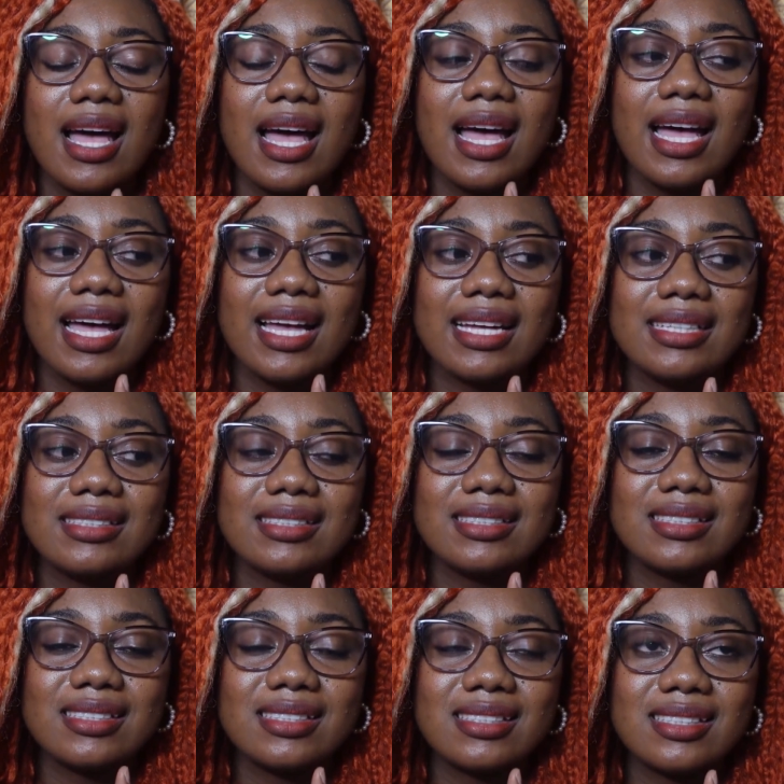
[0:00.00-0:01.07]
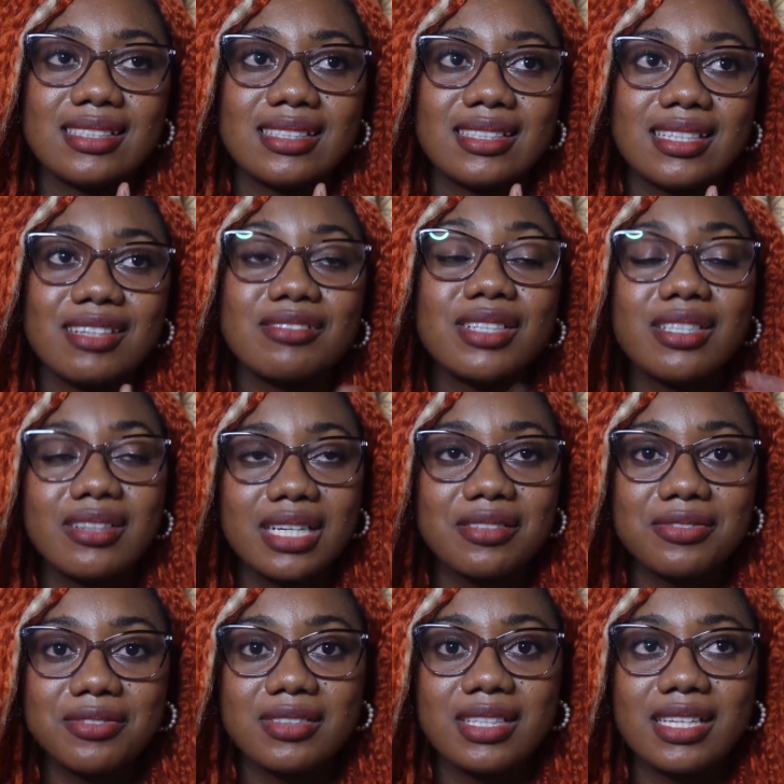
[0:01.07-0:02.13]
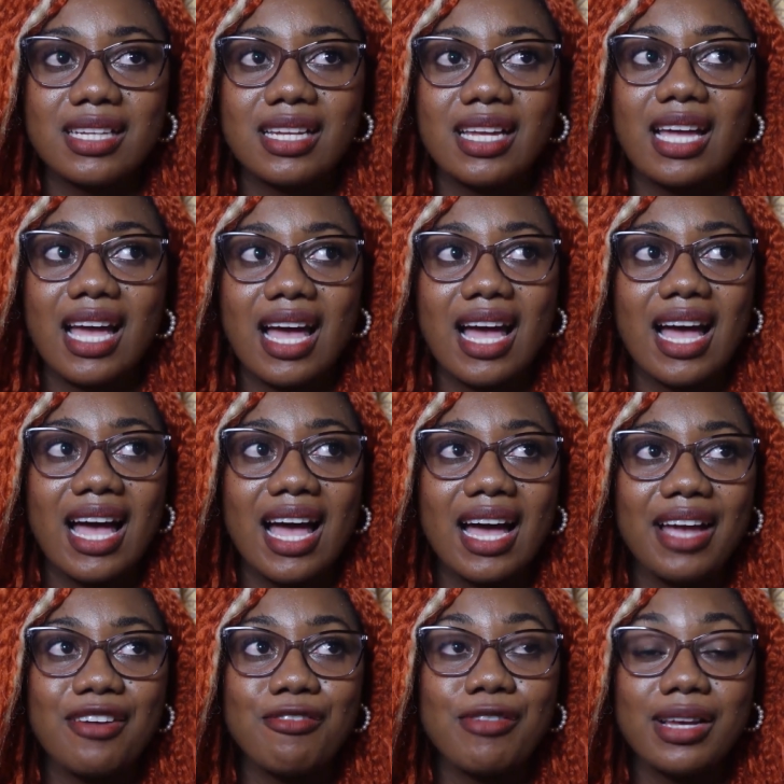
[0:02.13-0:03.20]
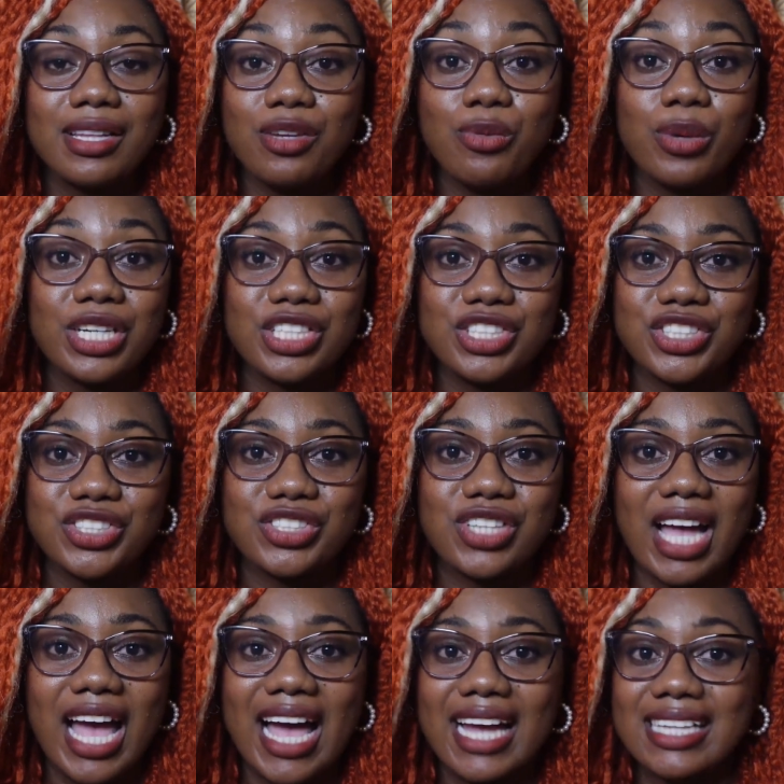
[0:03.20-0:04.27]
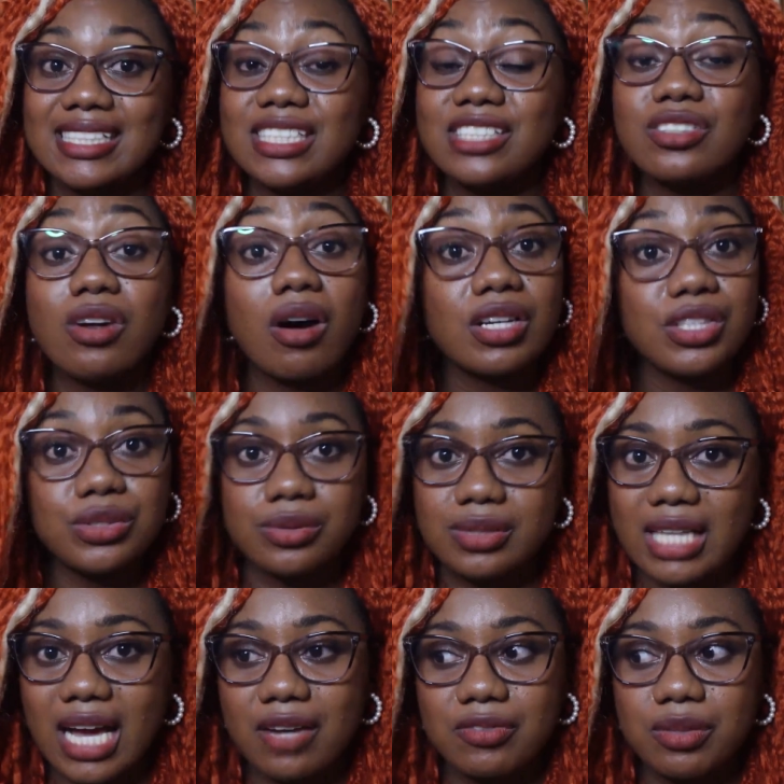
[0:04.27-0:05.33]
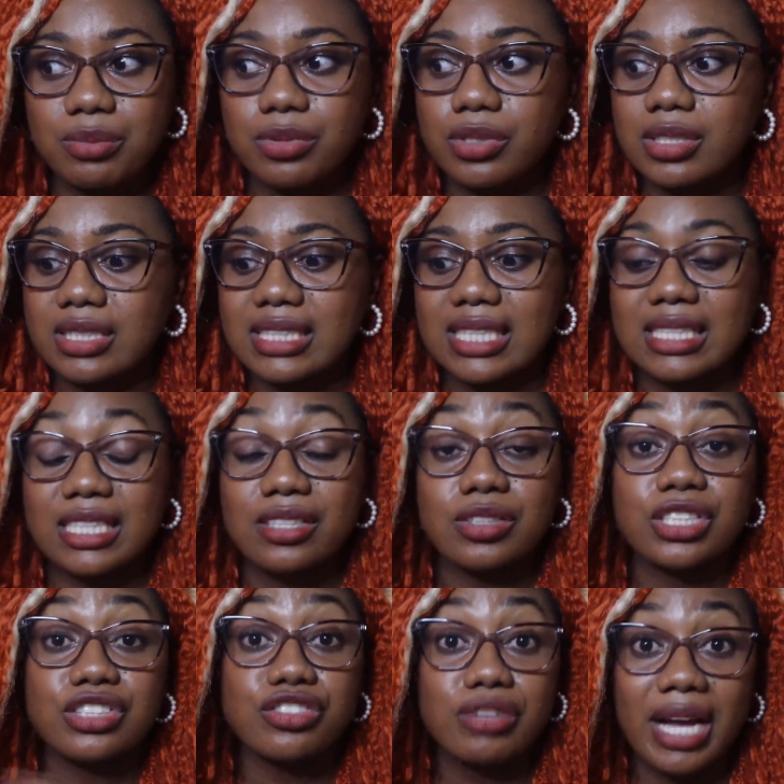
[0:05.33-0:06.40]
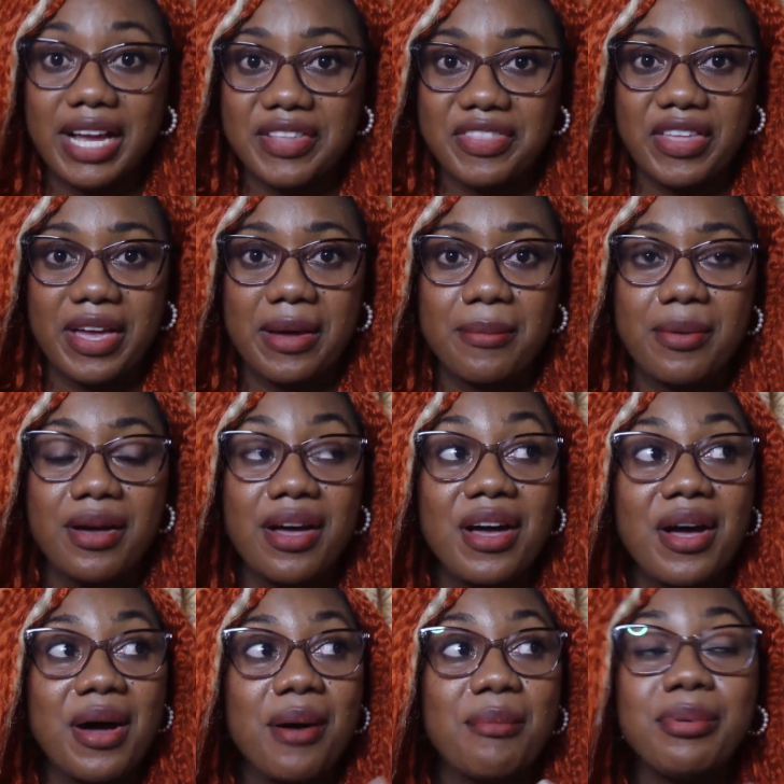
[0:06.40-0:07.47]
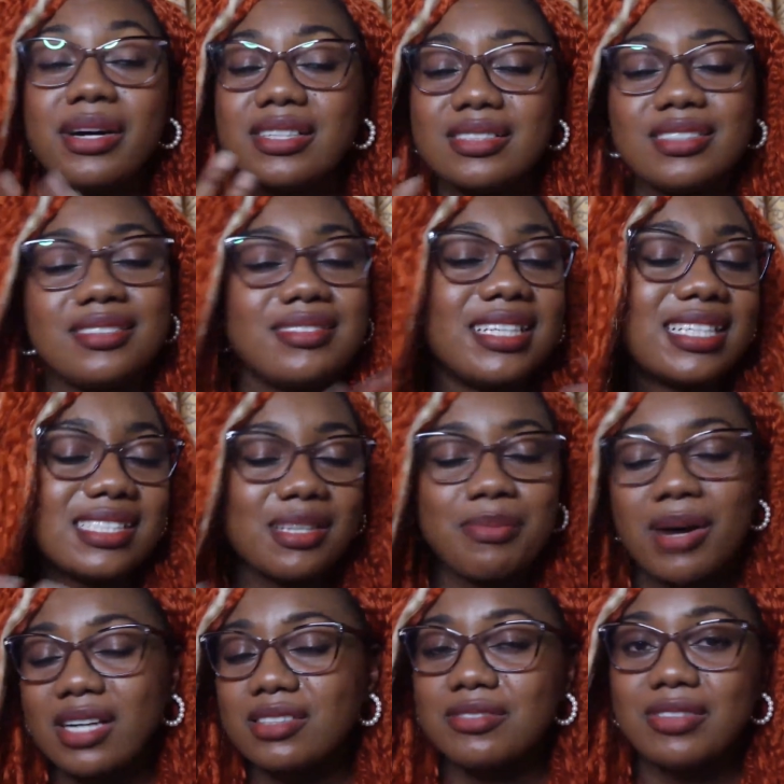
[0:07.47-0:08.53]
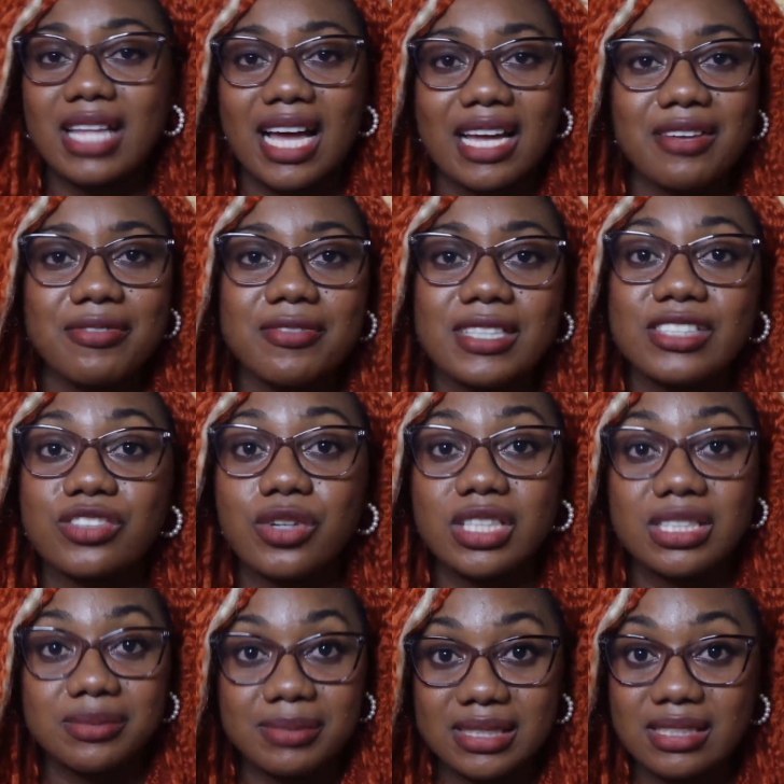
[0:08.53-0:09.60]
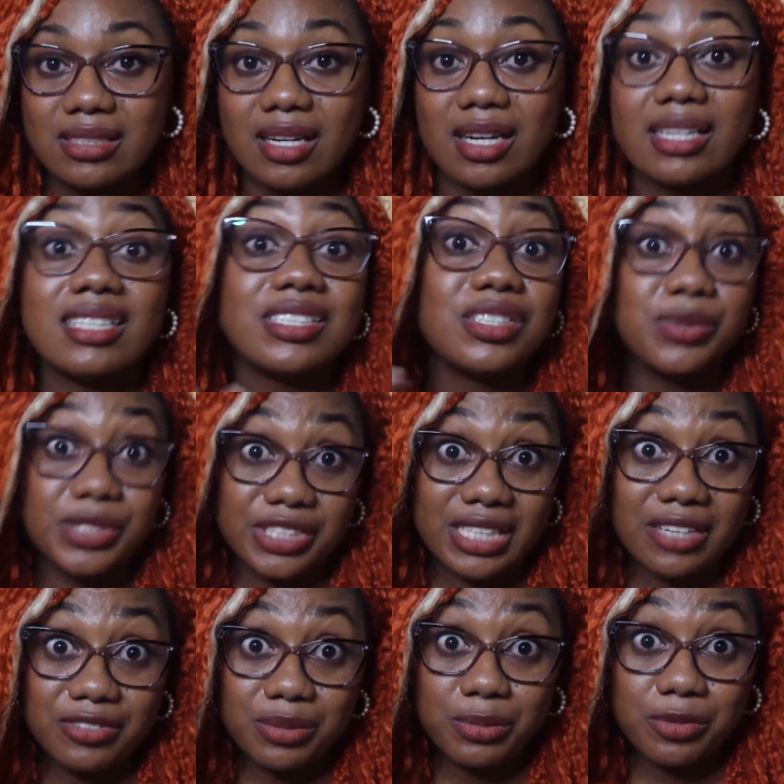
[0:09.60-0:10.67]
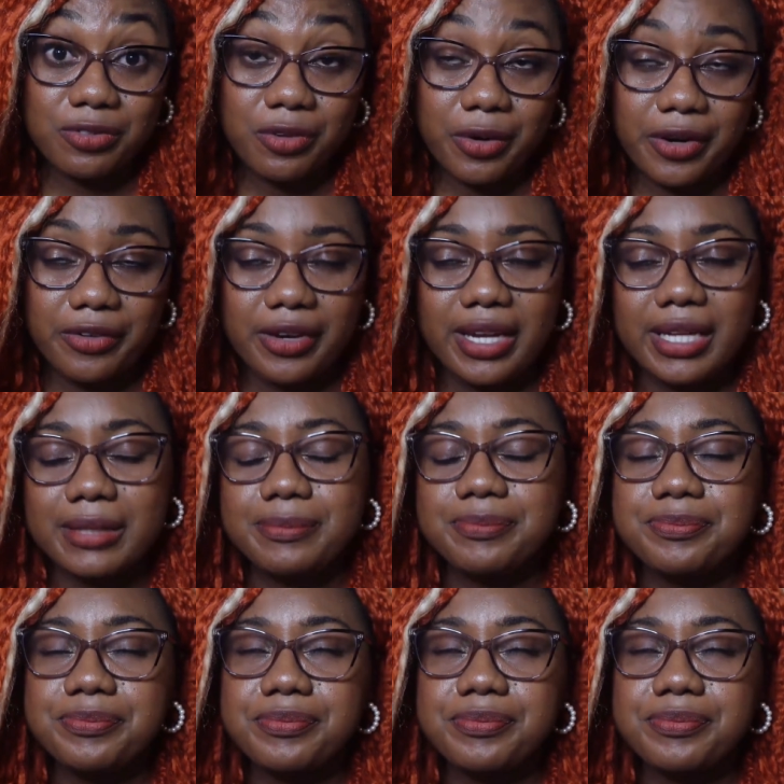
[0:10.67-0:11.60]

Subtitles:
And regretfully, I really wish I did not use half the products I did or tried them, but it's a part of life. It's already been done, and so we just have to move forward, right?